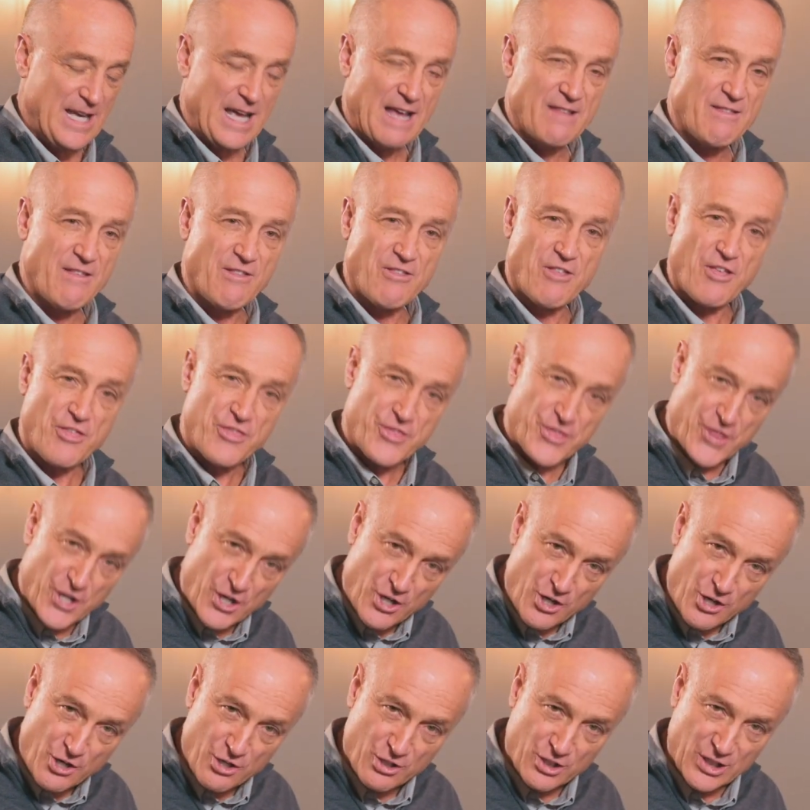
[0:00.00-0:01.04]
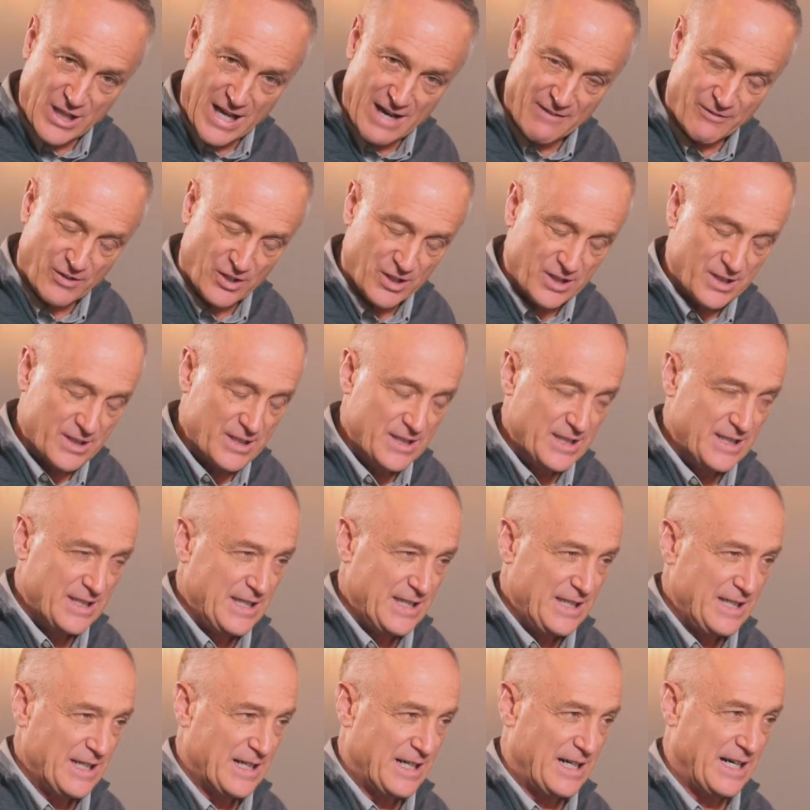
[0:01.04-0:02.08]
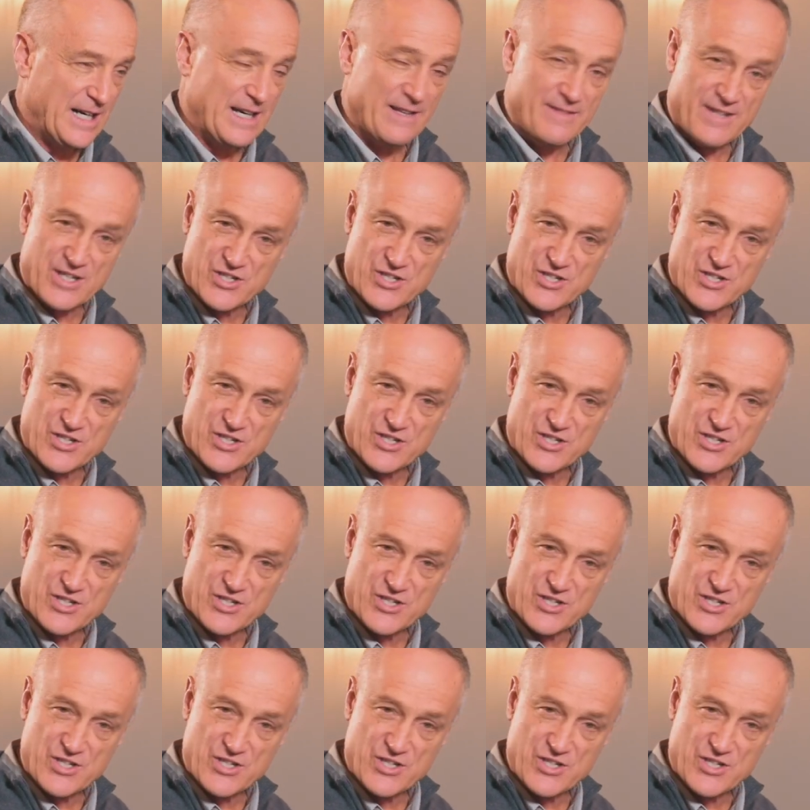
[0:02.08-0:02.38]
And then the third level, and